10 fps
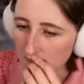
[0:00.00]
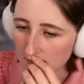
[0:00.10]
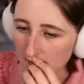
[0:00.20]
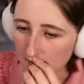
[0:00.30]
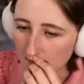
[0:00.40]

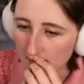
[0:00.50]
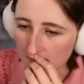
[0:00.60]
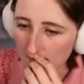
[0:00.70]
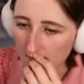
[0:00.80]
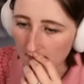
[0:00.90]

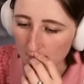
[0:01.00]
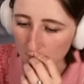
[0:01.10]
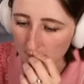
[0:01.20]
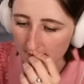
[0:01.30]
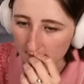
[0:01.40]
And
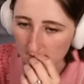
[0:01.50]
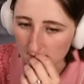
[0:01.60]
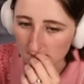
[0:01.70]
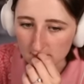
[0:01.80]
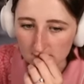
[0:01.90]
water.
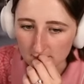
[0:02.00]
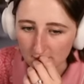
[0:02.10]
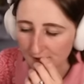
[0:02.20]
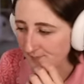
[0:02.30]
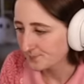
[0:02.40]

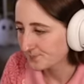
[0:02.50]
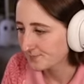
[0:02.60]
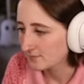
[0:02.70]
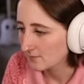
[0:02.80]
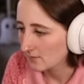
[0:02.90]
Good.
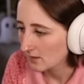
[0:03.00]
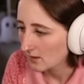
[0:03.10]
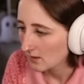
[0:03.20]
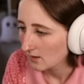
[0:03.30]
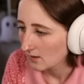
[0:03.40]

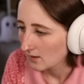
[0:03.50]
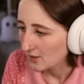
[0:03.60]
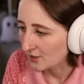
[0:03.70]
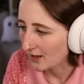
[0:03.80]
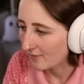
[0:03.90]
You
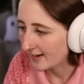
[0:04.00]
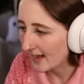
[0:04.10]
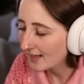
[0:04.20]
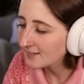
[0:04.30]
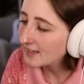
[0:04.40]
don't have any
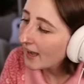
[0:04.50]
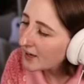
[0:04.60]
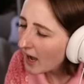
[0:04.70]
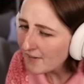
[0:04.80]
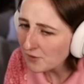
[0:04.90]
ads? Yeah, not
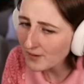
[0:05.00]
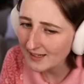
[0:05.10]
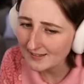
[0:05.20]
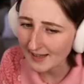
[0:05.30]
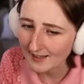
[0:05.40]
everyone
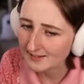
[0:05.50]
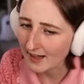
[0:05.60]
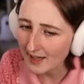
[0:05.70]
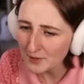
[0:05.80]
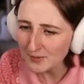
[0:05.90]
gets ads.
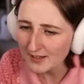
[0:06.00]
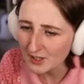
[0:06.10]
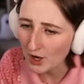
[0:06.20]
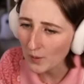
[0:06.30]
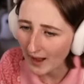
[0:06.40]
I don't really
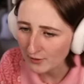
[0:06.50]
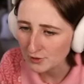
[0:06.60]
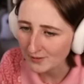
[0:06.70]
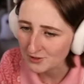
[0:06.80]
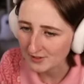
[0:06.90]
know how
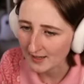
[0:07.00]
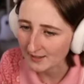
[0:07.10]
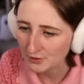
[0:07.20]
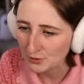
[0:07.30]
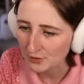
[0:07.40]
Twitch
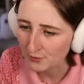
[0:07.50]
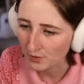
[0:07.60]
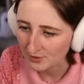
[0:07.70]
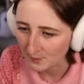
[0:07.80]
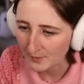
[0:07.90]
decides who to
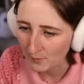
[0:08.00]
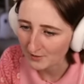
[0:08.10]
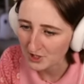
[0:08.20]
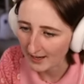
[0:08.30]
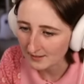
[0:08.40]
forcibly watch
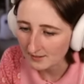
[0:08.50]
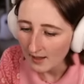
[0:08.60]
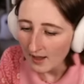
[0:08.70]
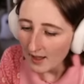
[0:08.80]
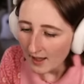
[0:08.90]
ads.
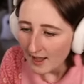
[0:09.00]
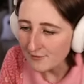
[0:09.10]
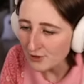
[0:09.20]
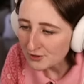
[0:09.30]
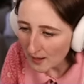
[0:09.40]
If
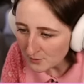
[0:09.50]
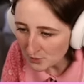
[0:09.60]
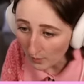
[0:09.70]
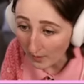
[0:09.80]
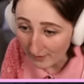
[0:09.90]
you're subbed, you
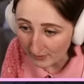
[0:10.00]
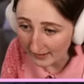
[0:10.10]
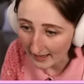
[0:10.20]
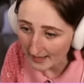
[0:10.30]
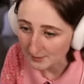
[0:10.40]
won't ever get
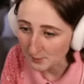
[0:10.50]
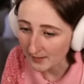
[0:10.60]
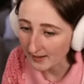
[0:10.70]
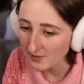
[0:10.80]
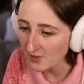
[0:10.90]
ads, but
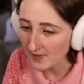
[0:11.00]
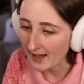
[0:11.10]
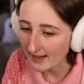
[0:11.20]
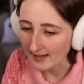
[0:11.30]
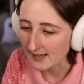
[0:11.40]
other than
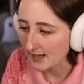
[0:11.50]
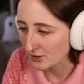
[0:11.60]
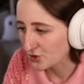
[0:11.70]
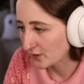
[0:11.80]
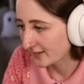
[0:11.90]
that, I can't control it,